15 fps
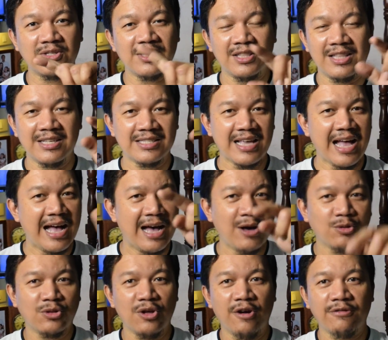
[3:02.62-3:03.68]
it is
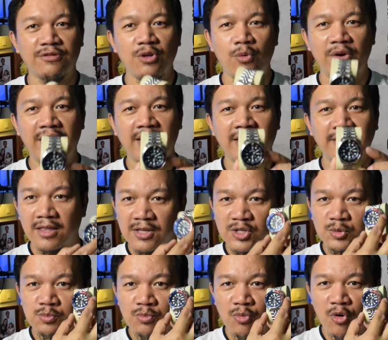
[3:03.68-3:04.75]
out of the way. It
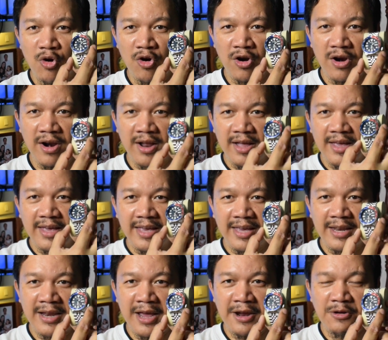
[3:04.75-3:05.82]
is more
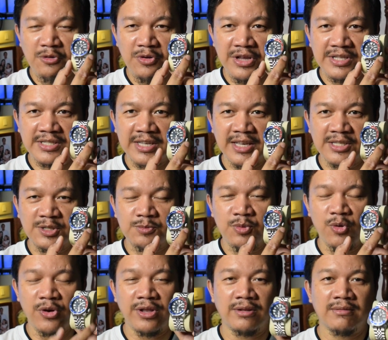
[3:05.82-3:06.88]
in a recessed
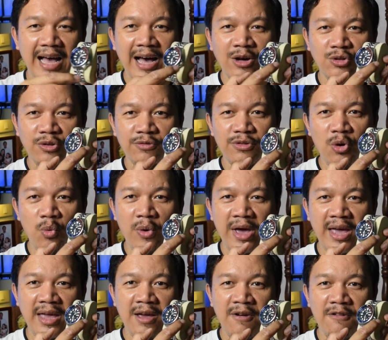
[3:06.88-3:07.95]
point, out of the
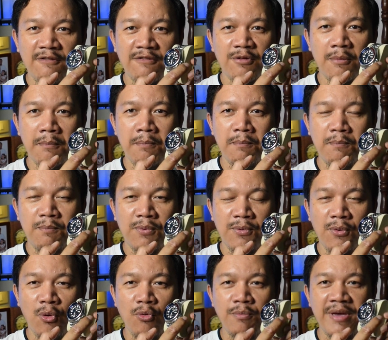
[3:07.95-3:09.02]
way from
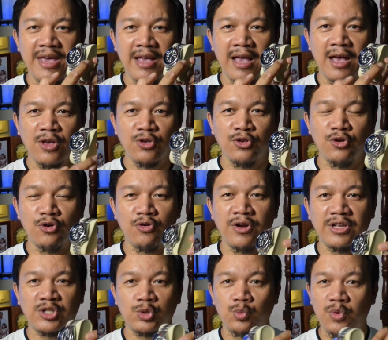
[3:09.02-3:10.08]
probing your
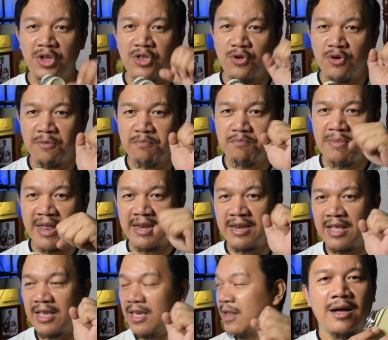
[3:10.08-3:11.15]
wrist when you're
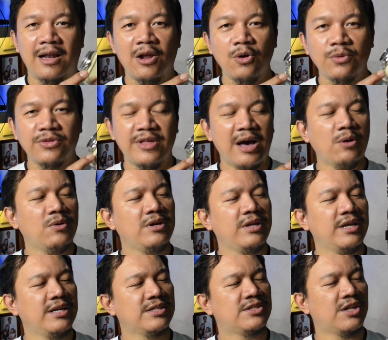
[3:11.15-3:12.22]
bending it. Along with that one
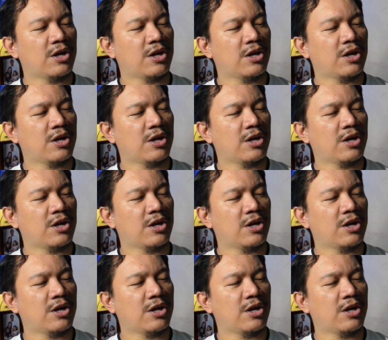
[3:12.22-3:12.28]
is the